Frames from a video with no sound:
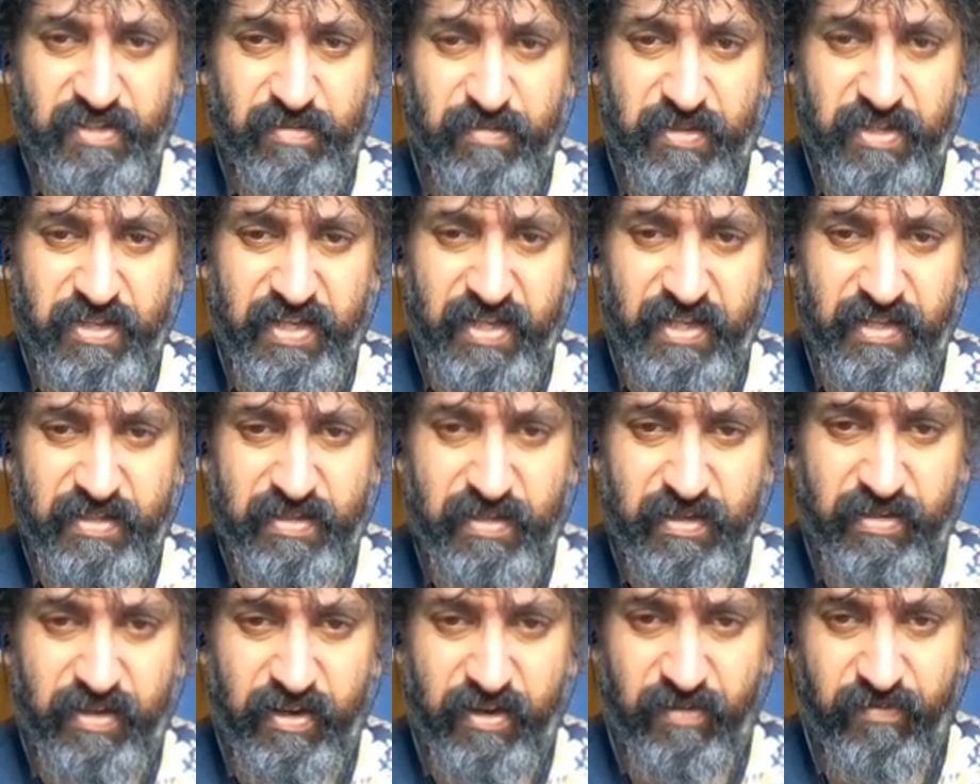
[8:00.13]
on some of the
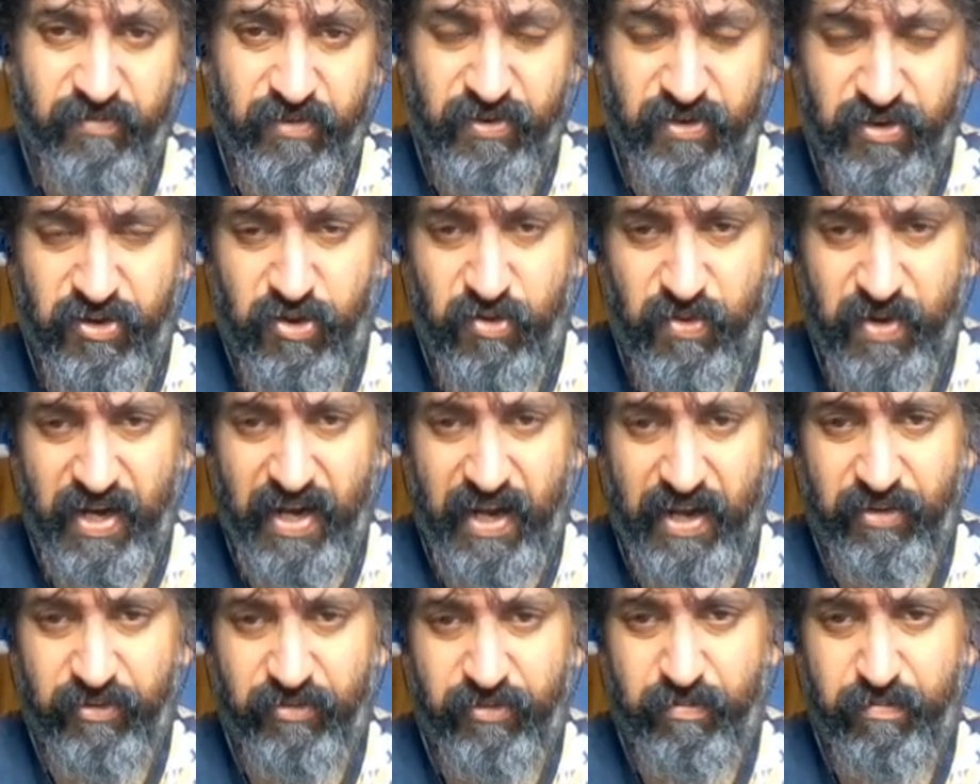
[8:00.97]
things, you know, for new
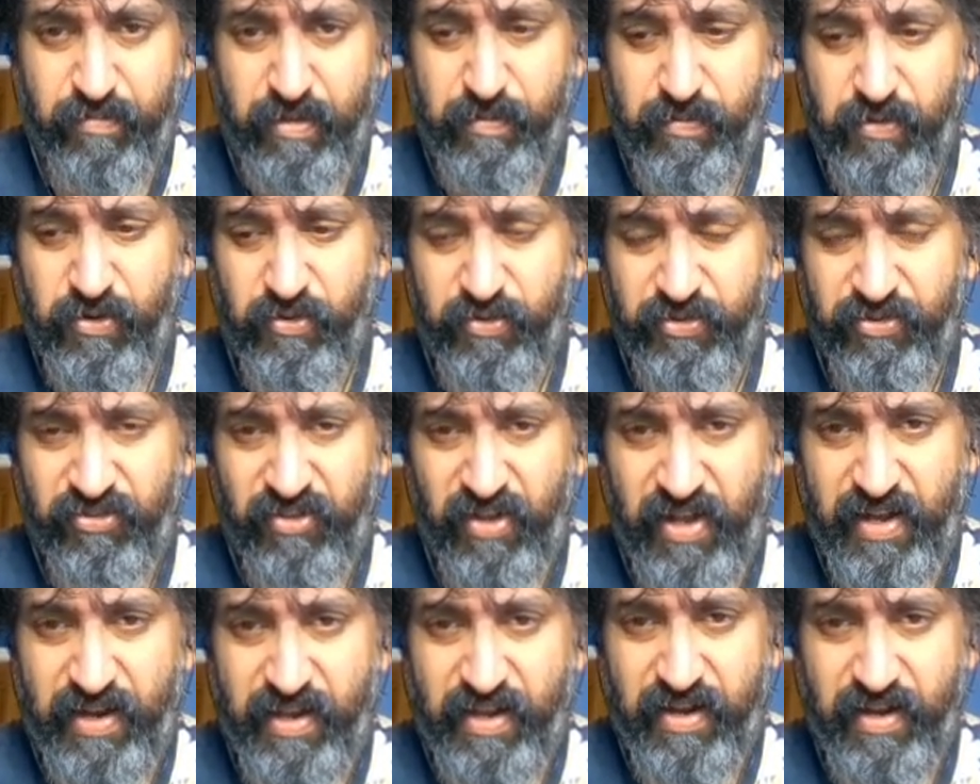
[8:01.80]
accounts, people who are
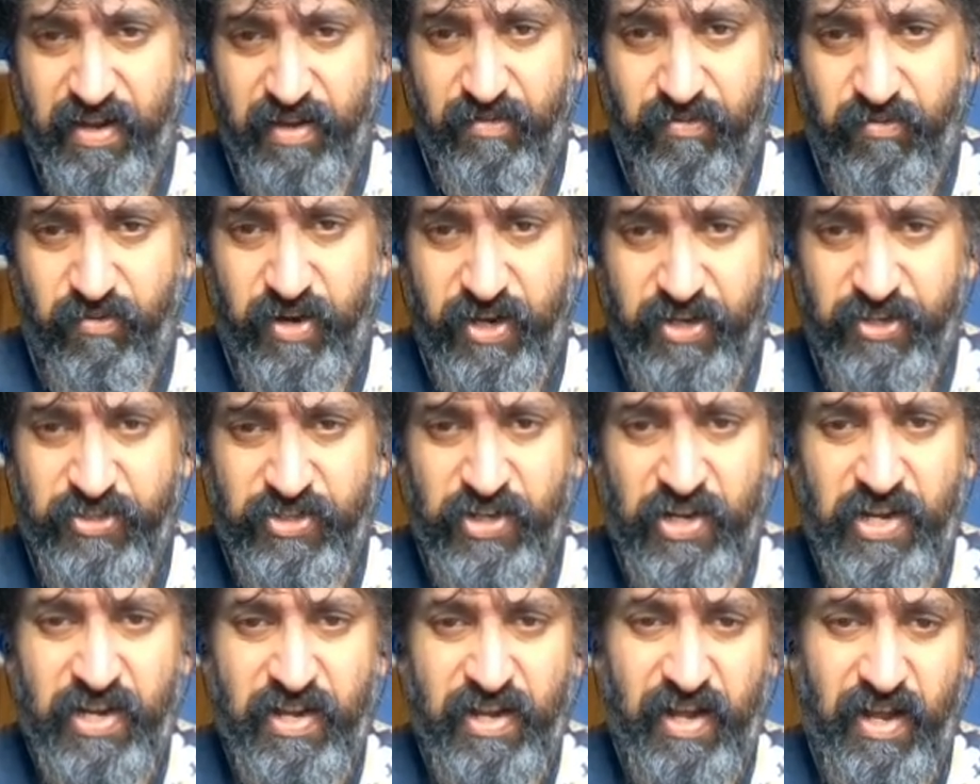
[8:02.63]
starting again
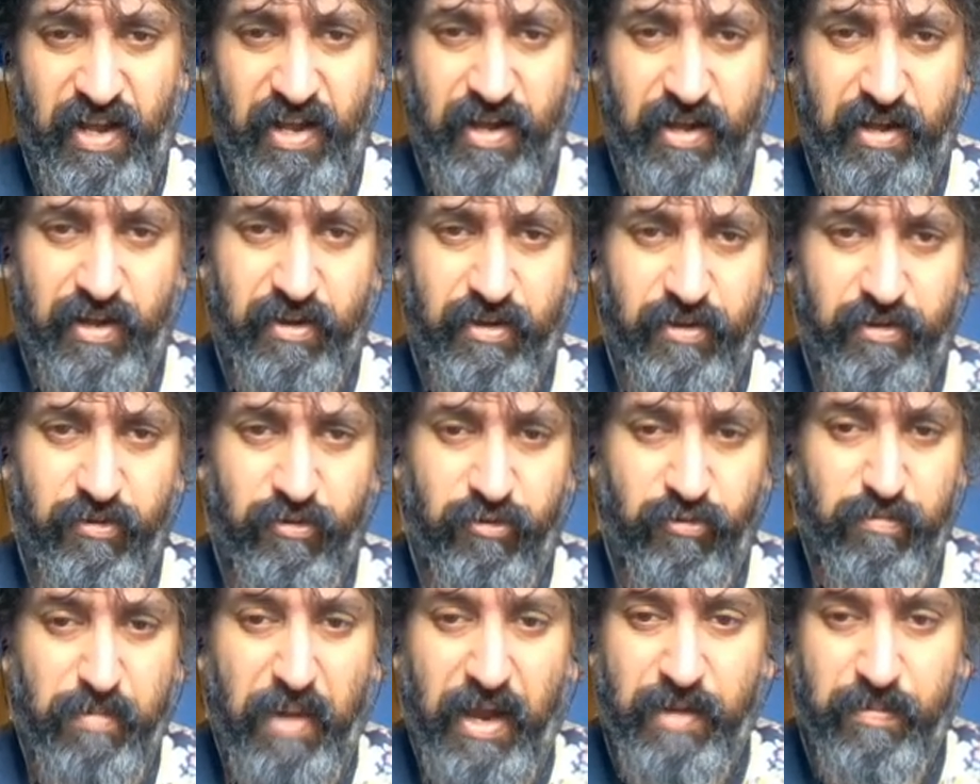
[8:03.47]
fresh, uh,
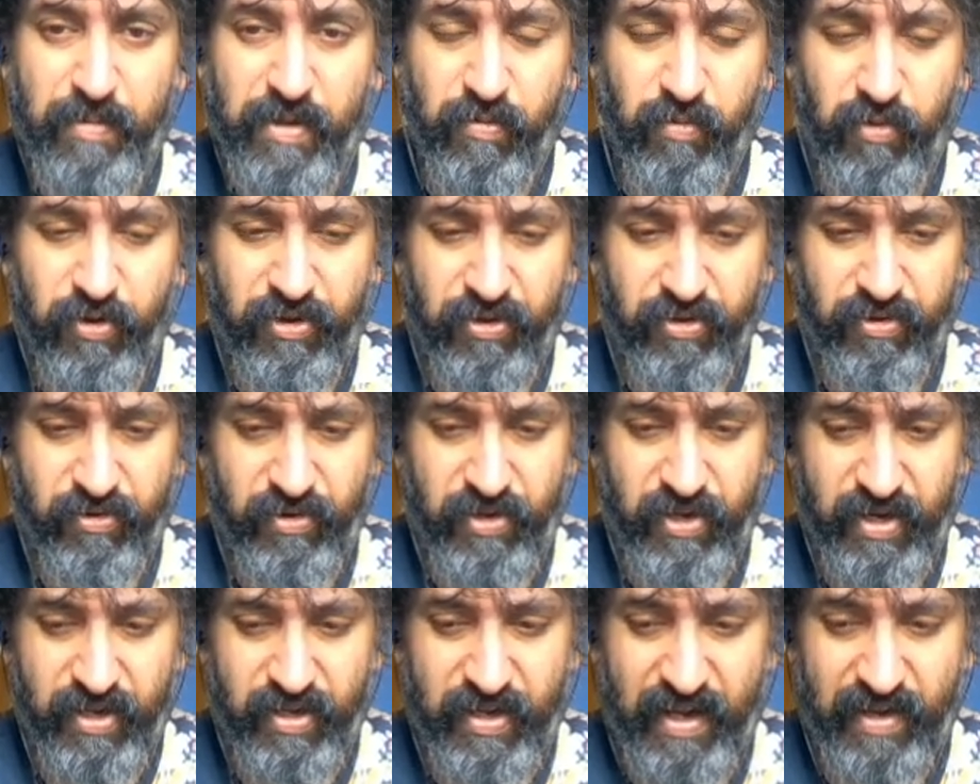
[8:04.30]
who maybe want
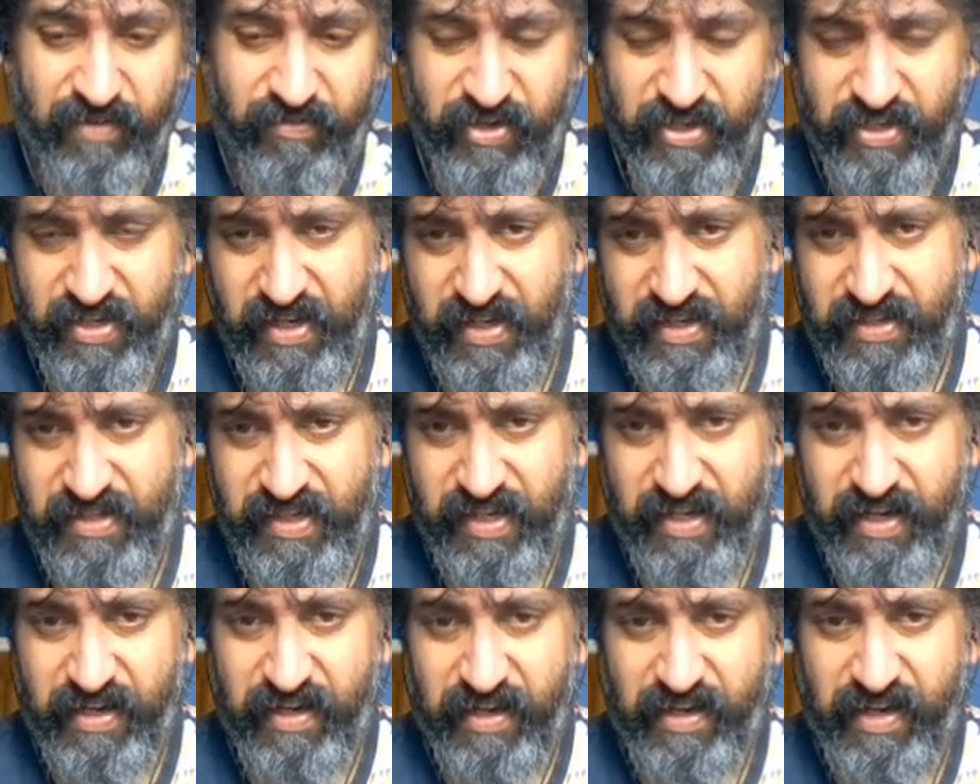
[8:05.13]
to, you know, have a, a,
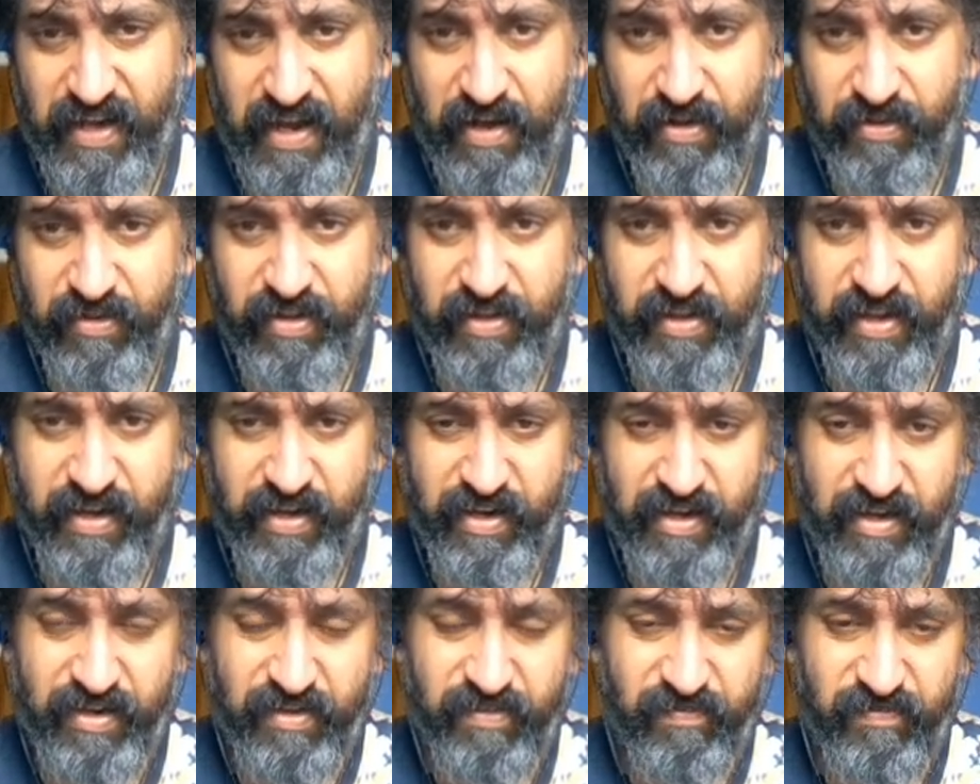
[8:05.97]
second account that
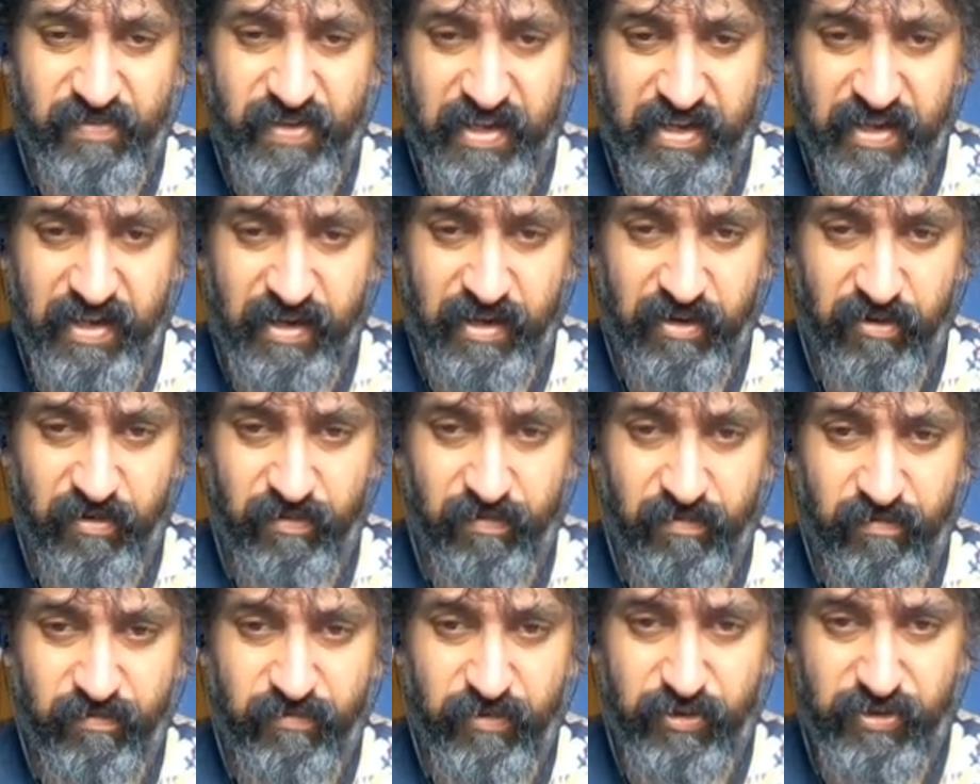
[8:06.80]
they're kind of thinking
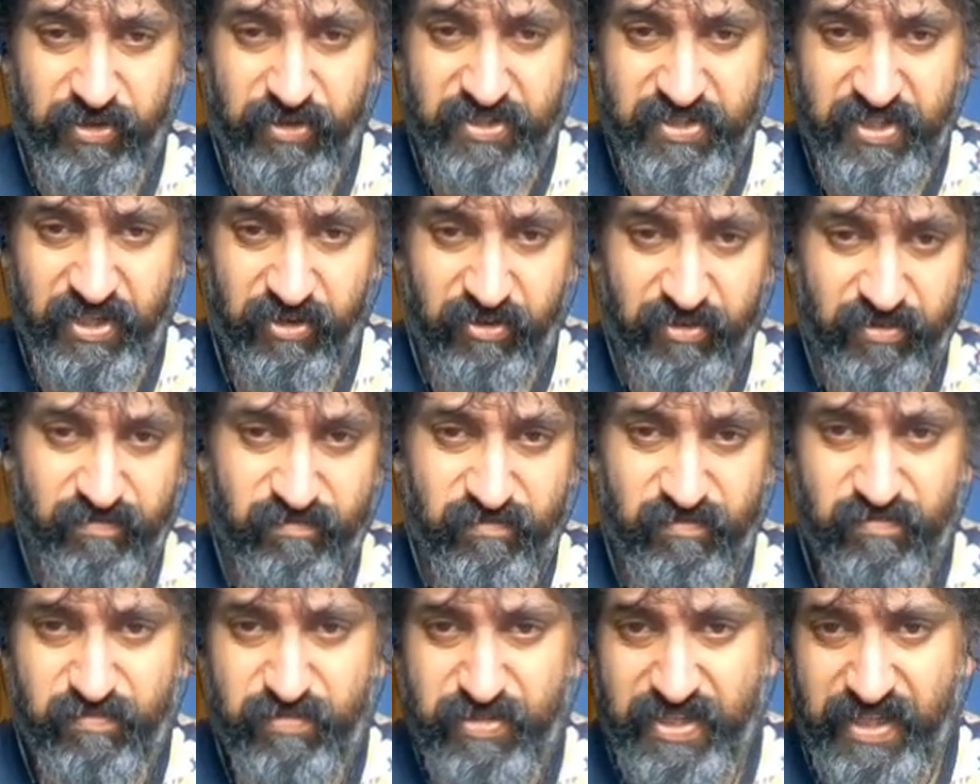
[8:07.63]
on focusing
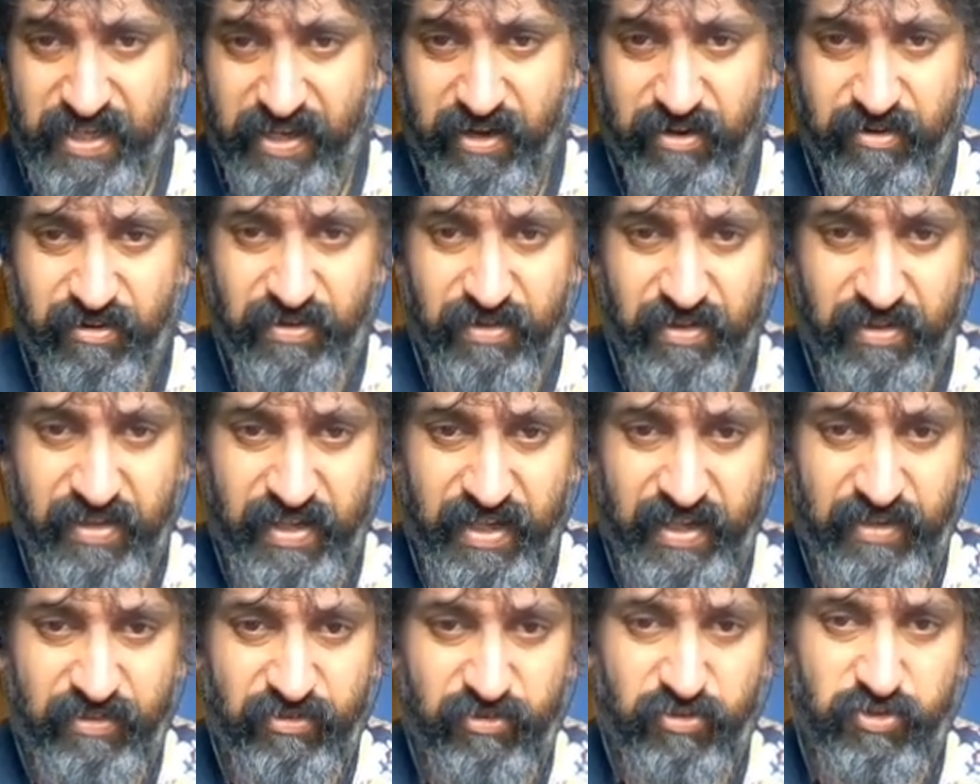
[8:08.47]
on particular other
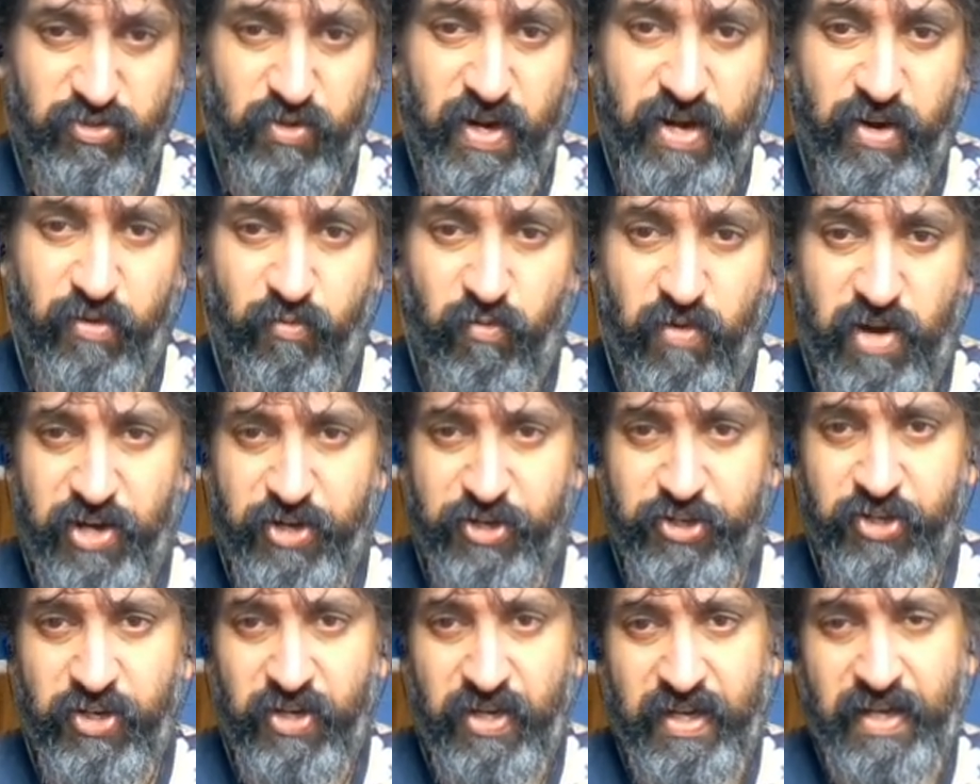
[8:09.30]
things or trying to
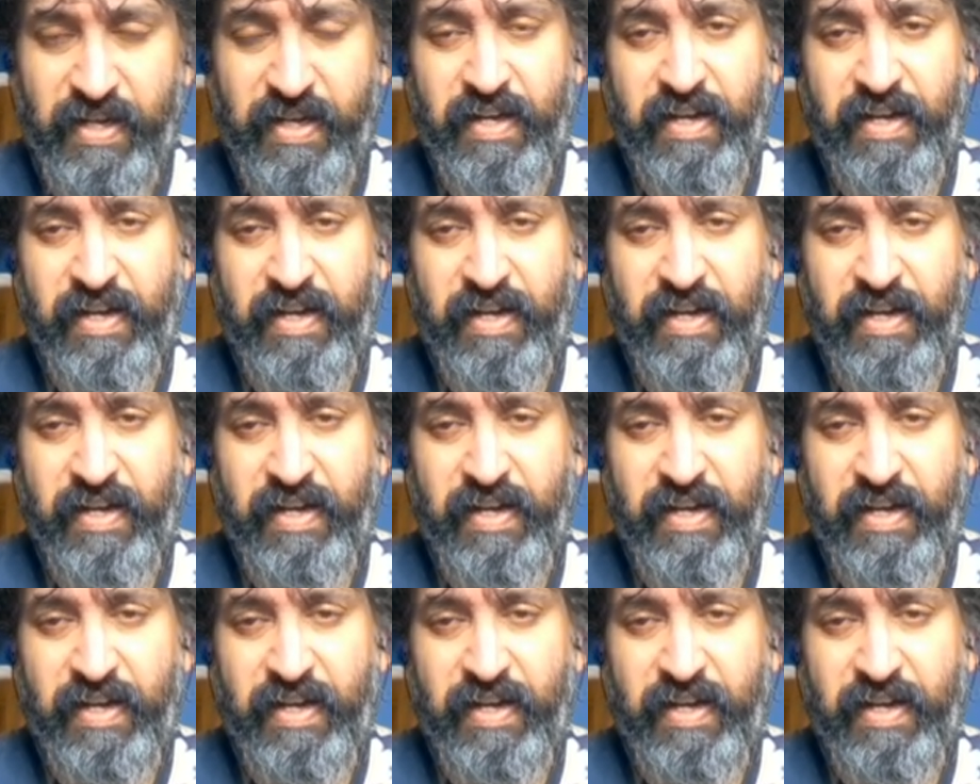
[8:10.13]
rush